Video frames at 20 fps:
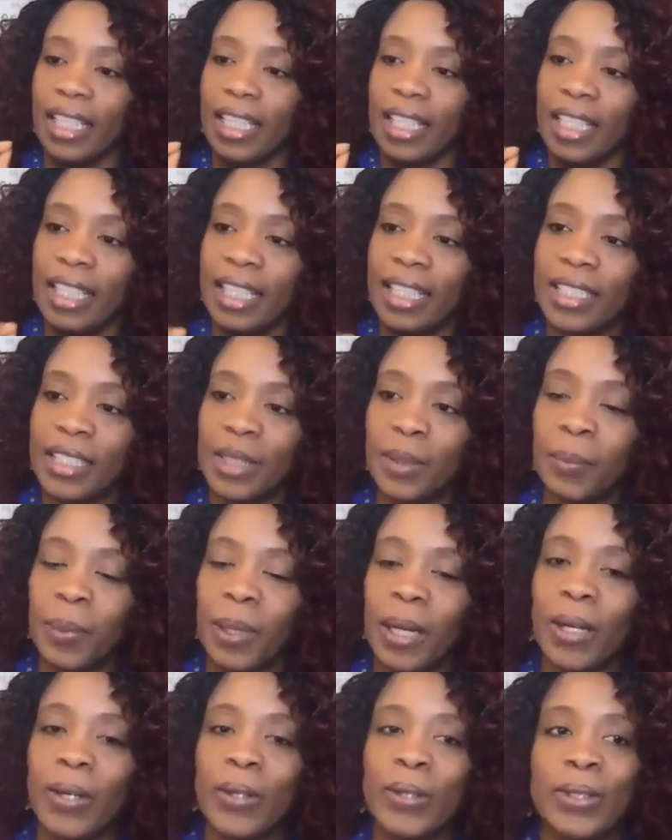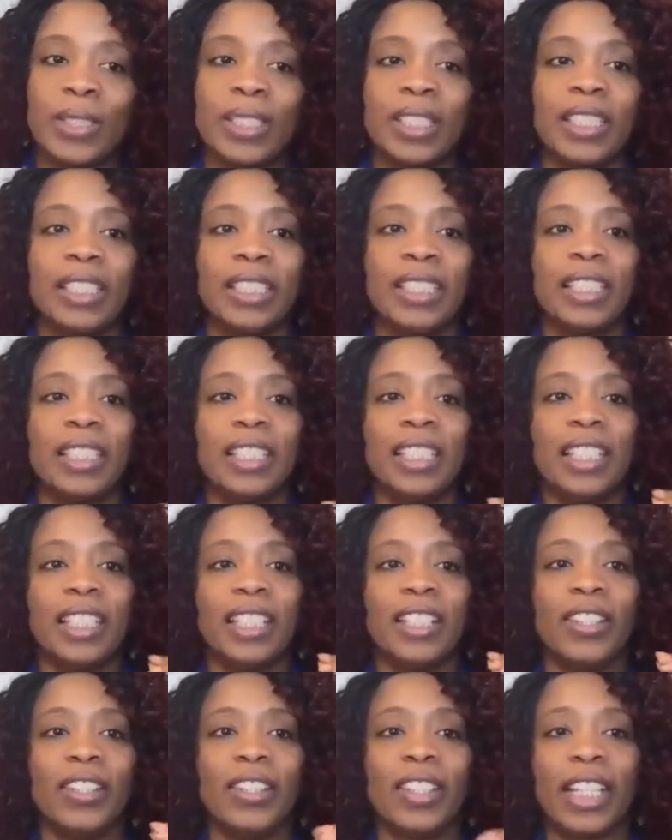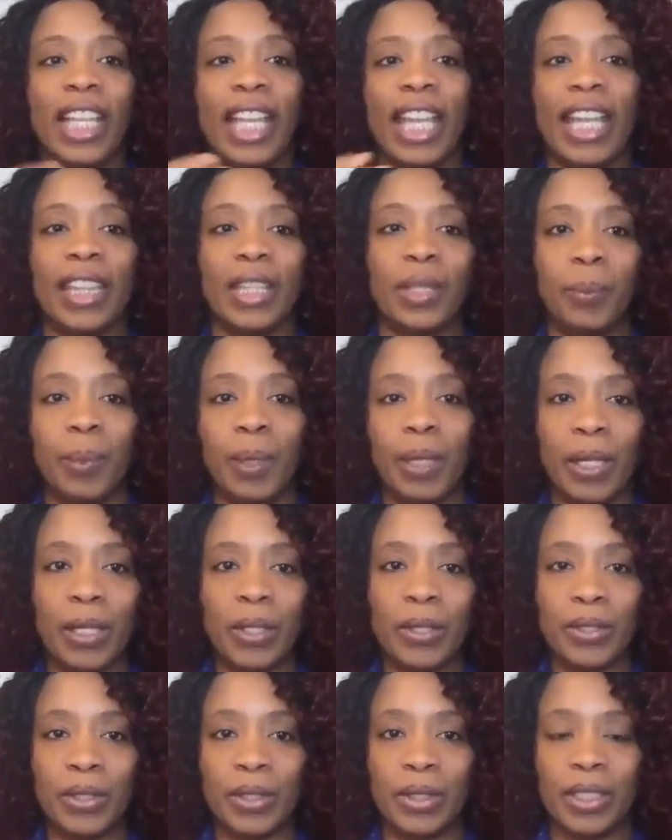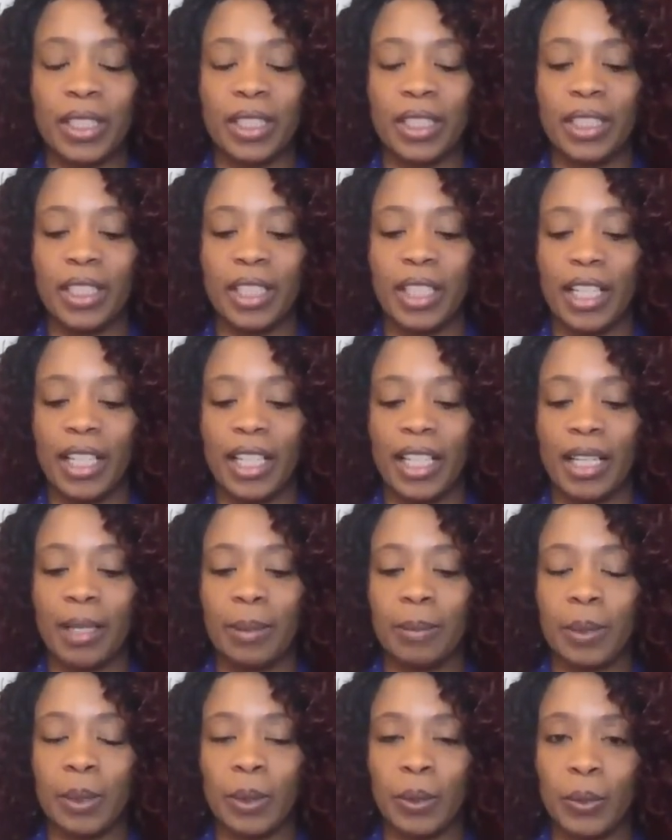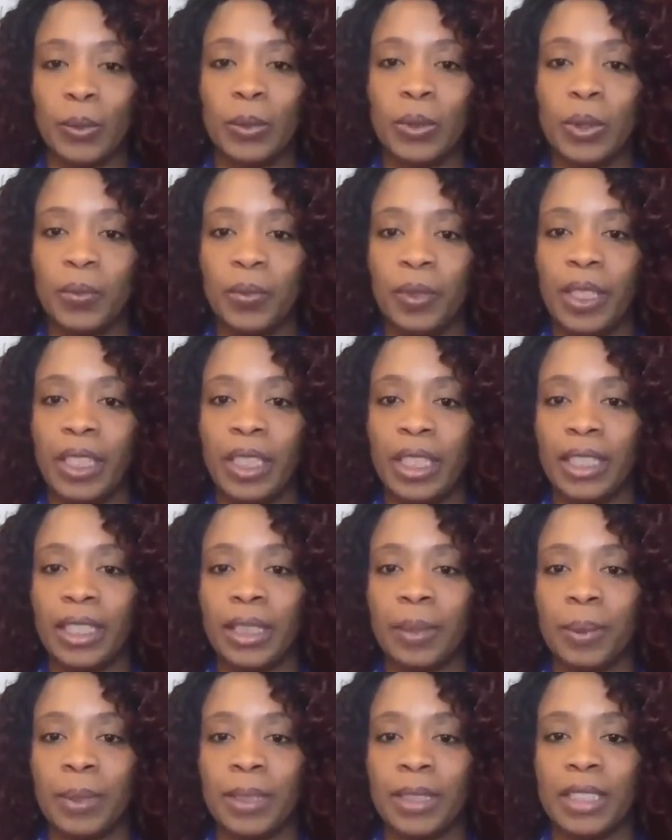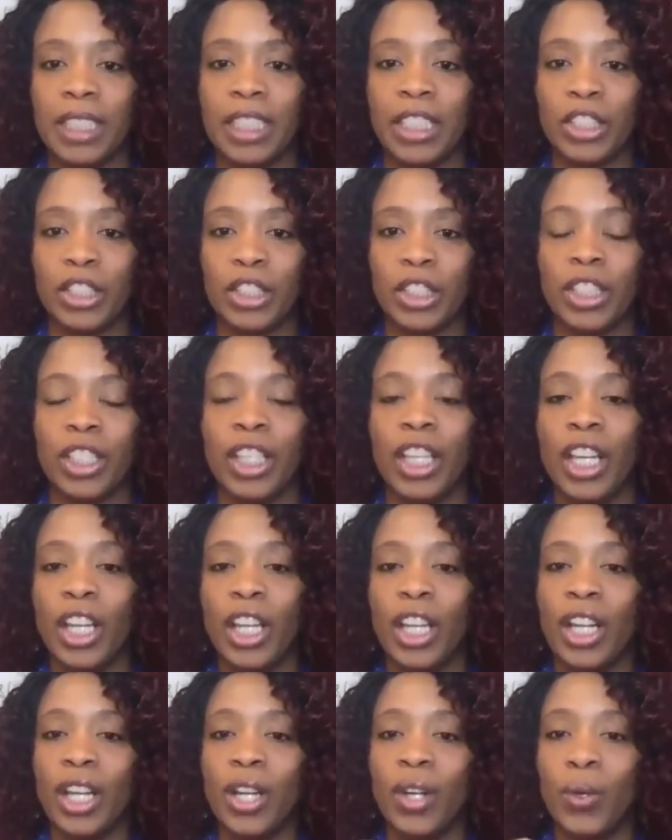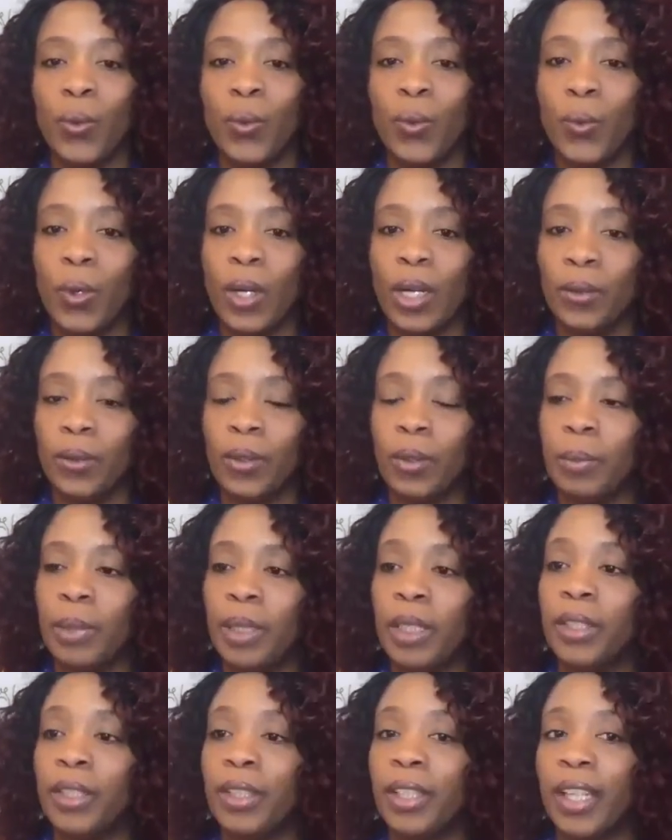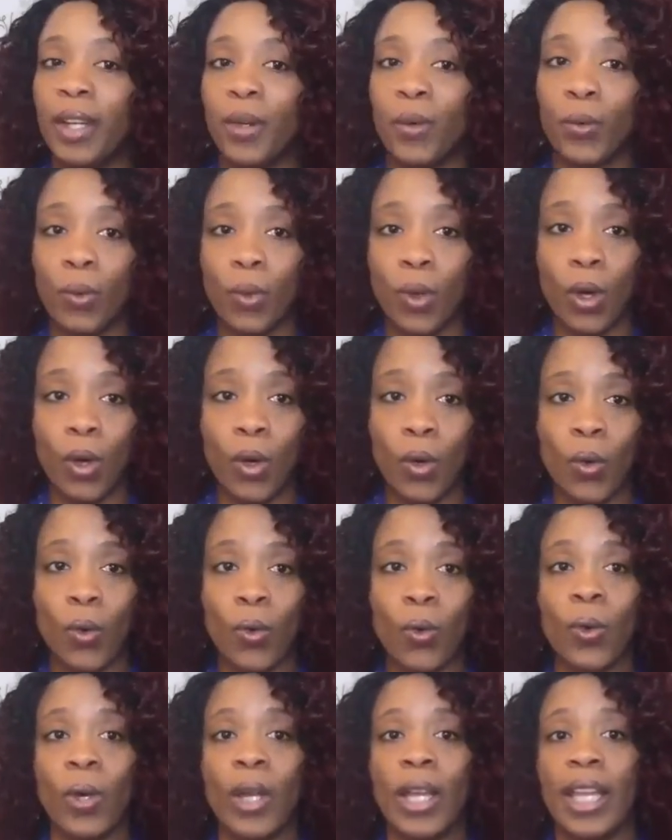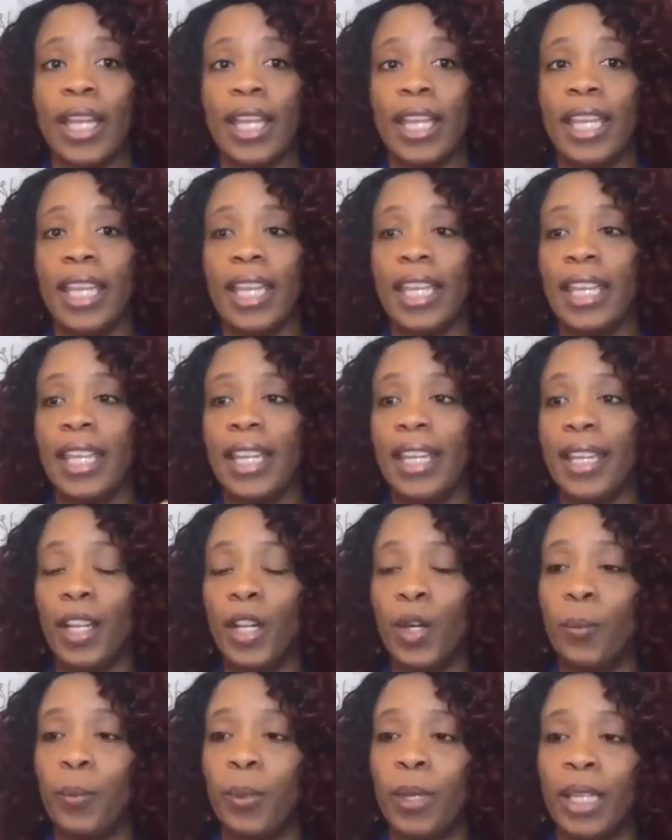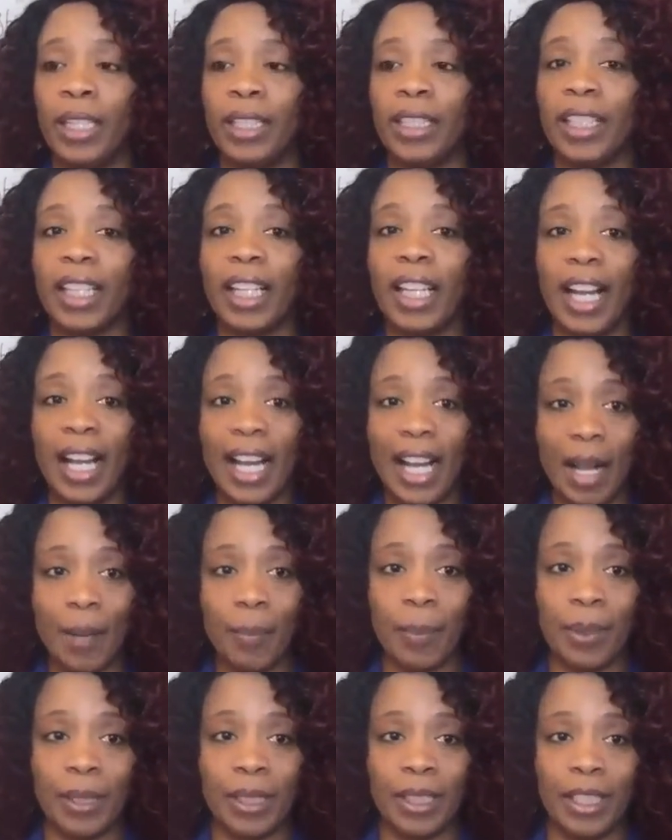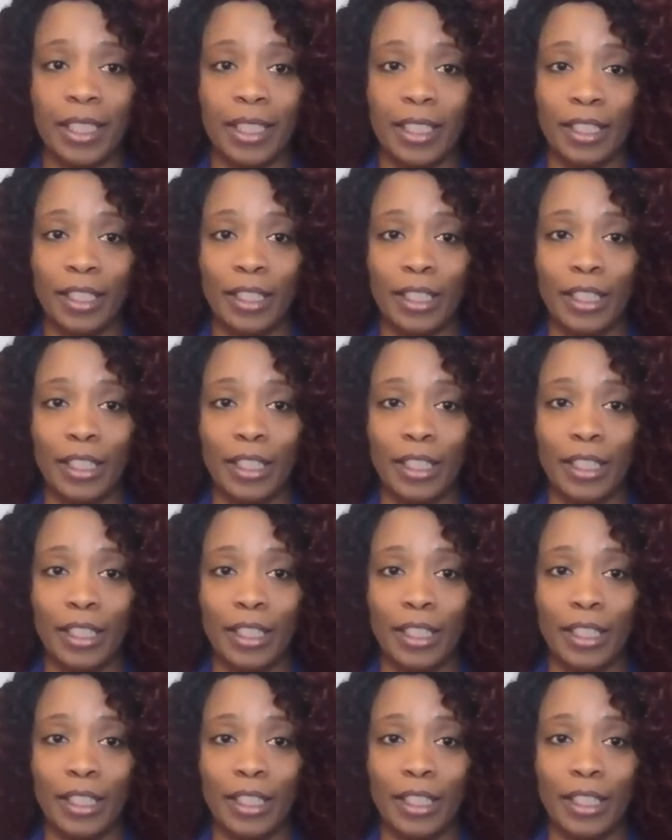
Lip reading: is the person, or can the person who's filling the position, what will be their role in helping the company